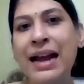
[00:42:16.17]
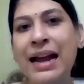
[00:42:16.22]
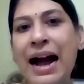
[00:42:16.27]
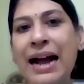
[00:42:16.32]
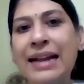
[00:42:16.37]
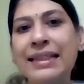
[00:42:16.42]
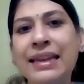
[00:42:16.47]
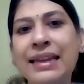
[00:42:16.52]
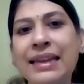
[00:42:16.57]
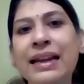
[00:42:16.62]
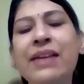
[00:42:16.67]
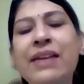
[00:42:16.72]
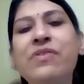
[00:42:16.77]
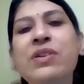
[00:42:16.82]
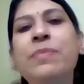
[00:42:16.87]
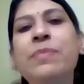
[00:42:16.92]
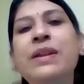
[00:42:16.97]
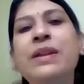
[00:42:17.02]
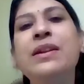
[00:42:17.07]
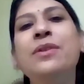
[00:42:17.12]
I think
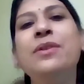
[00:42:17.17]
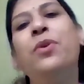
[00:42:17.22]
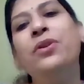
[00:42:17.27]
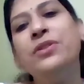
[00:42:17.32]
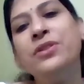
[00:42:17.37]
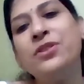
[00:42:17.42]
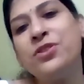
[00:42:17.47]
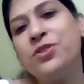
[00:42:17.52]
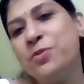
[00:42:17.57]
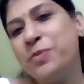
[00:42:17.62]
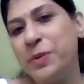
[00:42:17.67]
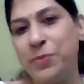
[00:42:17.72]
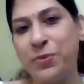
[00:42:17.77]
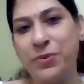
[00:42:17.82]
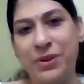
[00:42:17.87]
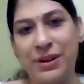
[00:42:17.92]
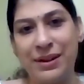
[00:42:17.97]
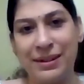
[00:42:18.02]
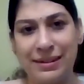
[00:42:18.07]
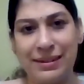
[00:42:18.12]
everybody wants to be
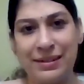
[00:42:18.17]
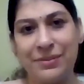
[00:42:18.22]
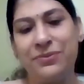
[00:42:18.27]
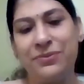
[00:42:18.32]
productive.